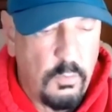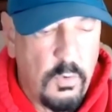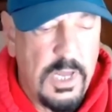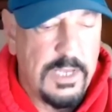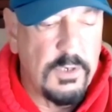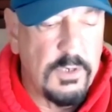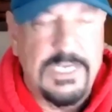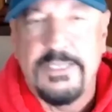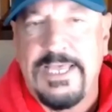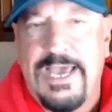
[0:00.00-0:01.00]
we're not
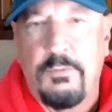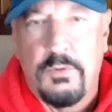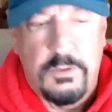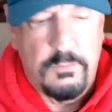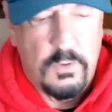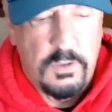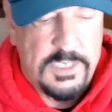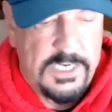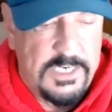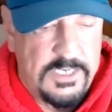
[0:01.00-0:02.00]
looking at that we're we're
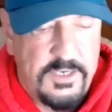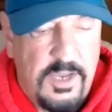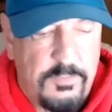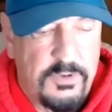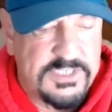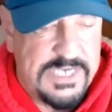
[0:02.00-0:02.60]
looking at the numbers